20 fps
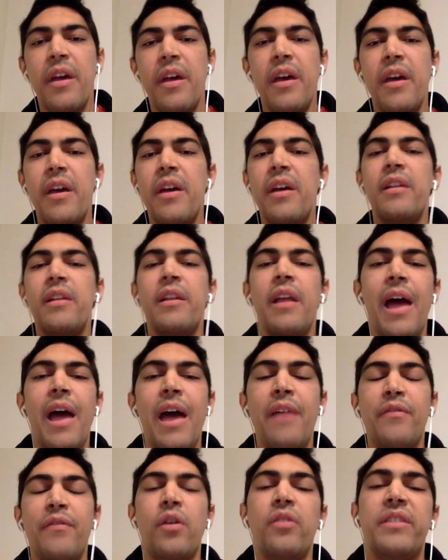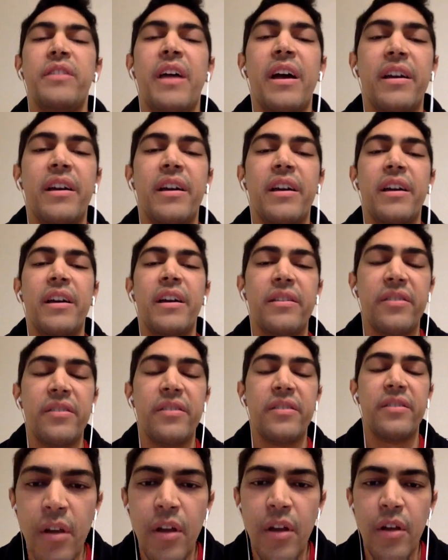and have contact.
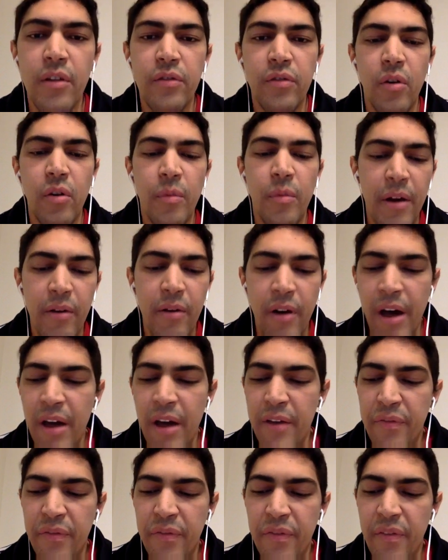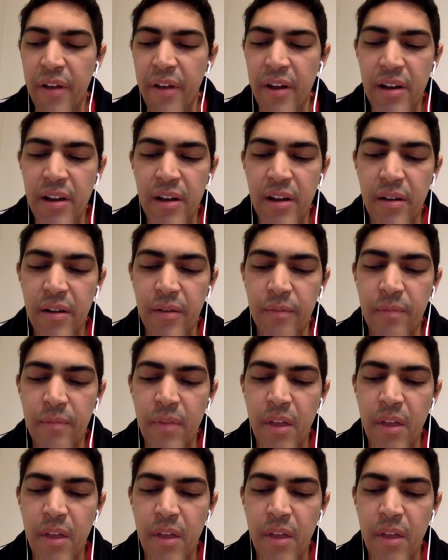So my wife uh,